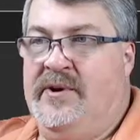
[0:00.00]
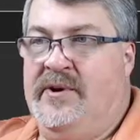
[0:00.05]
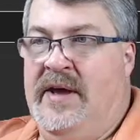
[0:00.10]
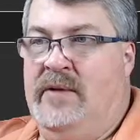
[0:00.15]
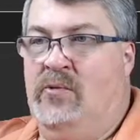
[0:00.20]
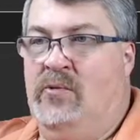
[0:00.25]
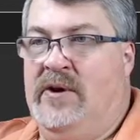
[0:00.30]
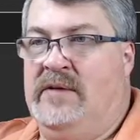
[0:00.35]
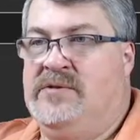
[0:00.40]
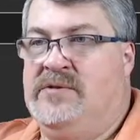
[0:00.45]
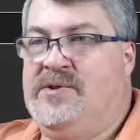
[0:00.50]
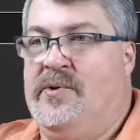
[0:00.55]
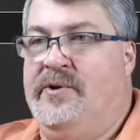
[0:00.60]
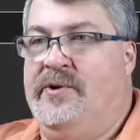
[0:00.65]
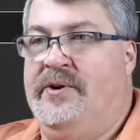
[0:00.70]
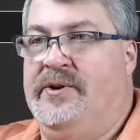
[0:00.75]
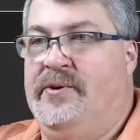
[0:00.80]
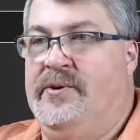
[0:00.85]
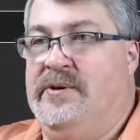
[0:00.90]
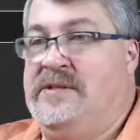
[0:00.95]
What I've
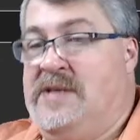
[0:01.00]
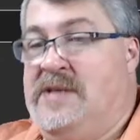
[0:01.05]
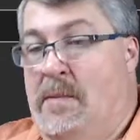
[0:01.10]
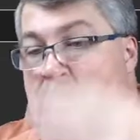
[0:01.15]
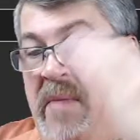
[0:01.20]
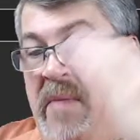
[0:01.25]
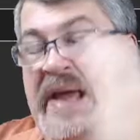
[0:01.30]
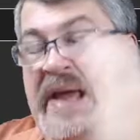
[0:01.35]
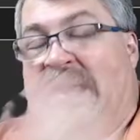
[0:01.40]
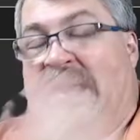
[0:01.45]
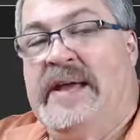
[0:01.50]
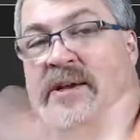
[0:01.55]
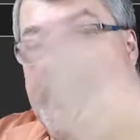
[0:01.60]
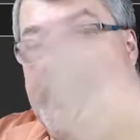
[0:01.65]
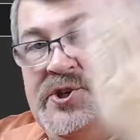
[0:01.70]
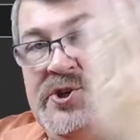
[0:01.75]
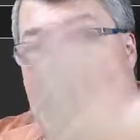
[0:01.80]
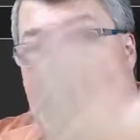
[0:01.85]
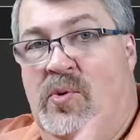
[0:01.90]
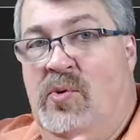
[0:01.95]
started doing is I'm making
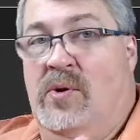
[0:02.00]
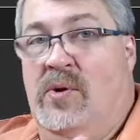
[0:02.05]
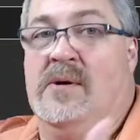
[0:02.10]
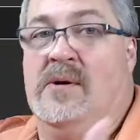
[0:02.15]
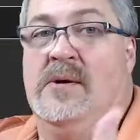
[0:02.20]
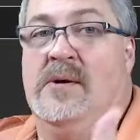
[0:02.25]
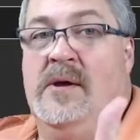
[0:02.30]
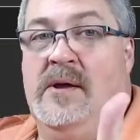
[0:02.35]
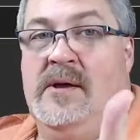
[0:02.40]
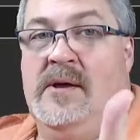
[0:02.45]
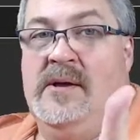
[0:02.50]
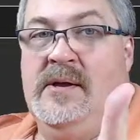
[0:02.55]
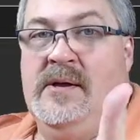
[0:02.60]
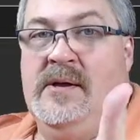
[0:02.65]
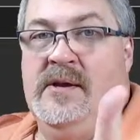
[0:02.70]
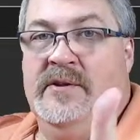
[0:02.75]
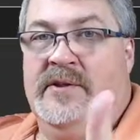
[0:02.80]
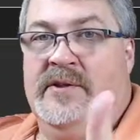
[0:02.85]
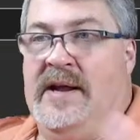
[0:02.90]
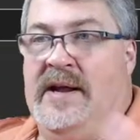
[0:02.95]
sure
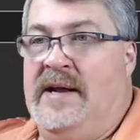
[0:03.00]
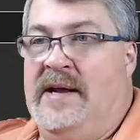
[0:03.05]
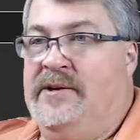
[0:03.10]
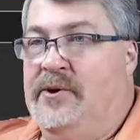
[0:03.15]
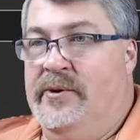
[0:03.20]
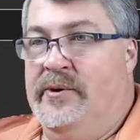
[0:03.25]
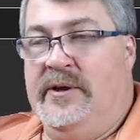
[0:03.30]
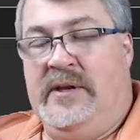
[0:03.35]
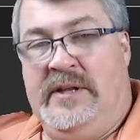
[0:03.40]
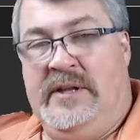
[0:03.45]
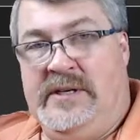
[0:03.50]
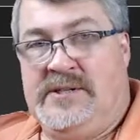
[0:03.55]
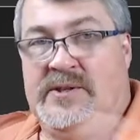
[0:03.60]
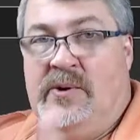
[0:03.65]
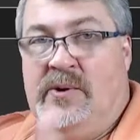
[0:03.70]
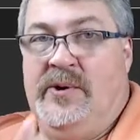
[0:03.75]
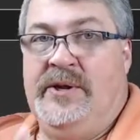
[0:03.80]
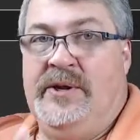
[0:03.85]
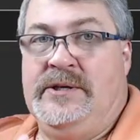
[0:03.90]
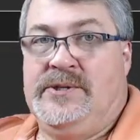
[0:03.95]
that I do at least
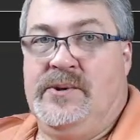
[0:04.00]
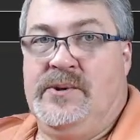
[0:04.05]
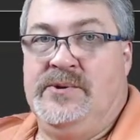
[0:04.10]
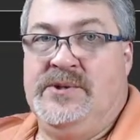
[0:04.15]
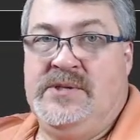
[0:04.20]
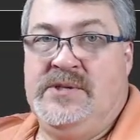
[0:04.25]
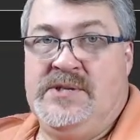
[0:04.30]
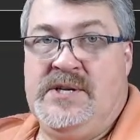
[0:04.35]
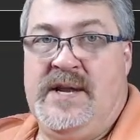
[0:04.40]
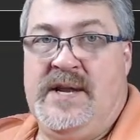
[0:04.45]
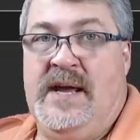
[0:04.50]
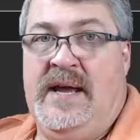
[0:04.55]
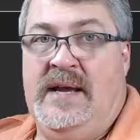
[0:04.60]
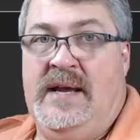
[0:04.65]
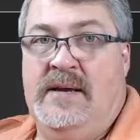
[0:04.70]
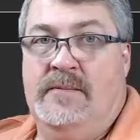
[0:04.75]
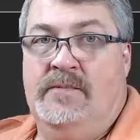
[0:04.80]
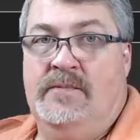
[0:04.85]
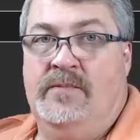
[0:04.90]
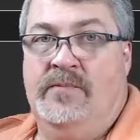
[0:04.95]
30 searches a day.
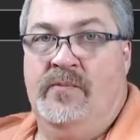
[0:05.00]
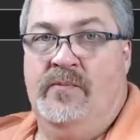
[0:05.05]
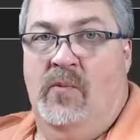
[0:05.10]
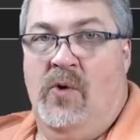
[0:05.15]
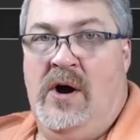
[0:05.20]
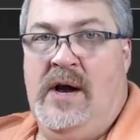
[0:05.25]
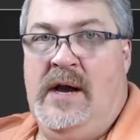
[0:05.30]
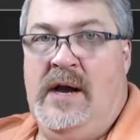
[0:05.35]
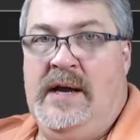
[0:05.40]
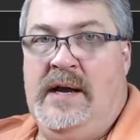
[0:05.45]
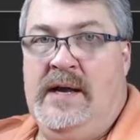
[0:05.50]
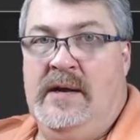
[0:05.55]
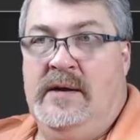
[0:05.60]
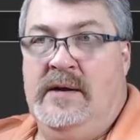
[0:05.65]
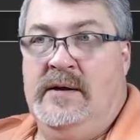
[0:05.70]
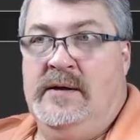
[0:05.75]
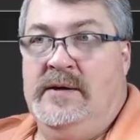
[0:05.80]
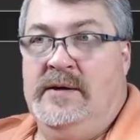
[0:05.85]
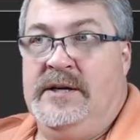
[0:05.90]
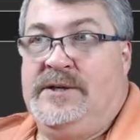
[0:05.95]
Why?
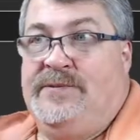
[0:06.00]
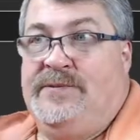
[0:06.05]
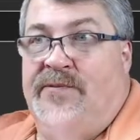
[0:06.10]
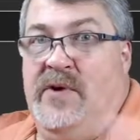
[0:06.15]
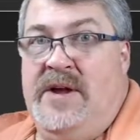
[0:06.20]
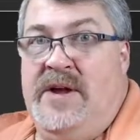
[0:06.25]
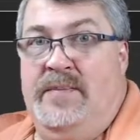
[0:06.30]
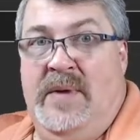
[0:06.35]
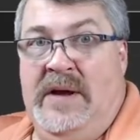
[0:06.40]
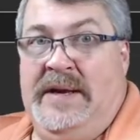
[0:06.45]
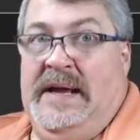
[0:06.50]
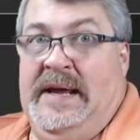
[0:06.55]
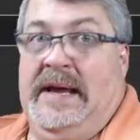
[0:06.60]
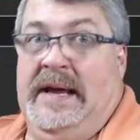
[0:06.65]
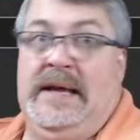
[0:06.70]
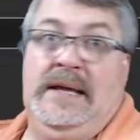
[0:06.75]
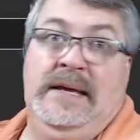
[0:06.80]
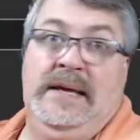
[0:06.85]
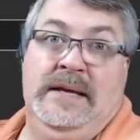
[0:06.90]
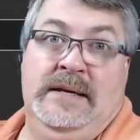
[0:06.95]
It's free money.
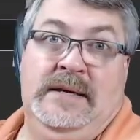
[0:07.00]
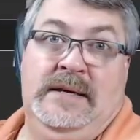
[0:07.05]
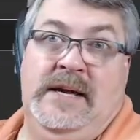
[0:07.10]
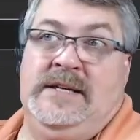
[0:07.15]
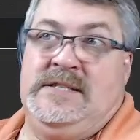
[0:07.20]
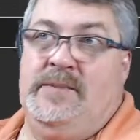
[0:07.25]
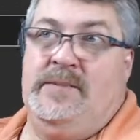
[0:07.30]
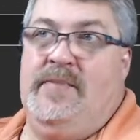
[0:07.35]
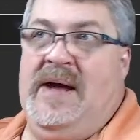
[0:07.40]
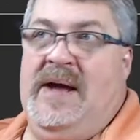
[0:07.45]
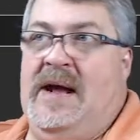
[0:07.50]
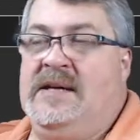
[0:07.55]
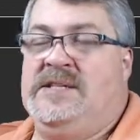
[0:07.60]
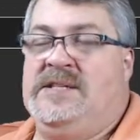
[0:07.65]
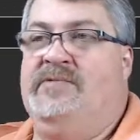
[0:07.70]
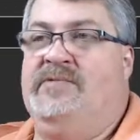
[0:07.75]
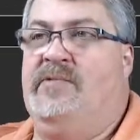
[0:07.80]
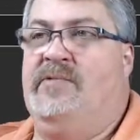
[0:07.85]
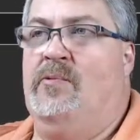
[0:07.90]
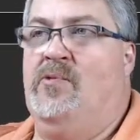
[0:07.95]
It's a
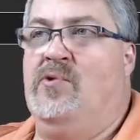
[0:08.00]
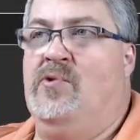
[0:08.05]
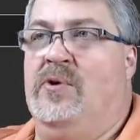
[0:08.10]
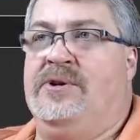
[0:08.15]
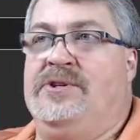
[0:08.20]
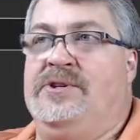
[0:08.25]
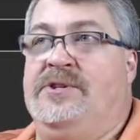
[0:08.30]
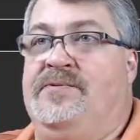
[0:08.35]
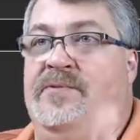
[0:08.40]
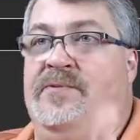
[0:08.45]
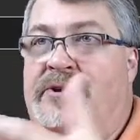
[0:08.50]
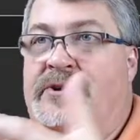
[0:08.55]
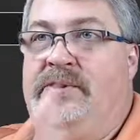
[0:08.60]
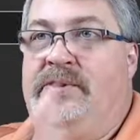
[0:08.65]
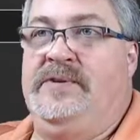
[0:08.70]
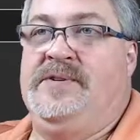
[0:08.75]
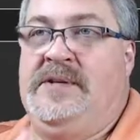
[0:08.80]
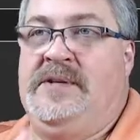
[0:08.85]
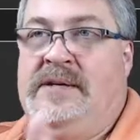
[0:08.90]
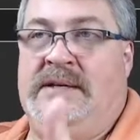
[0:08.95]
passive reward just for
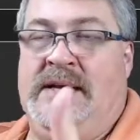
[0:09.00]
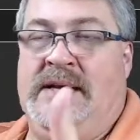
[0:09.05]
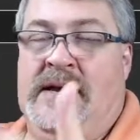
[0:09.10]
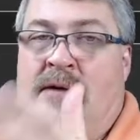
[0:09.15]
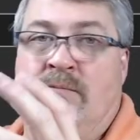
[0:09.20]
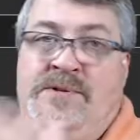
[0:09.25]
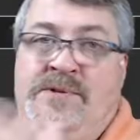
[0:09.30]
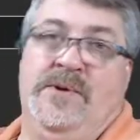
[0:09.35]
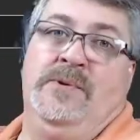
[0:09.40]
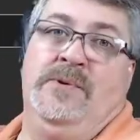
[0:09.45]
using a damn search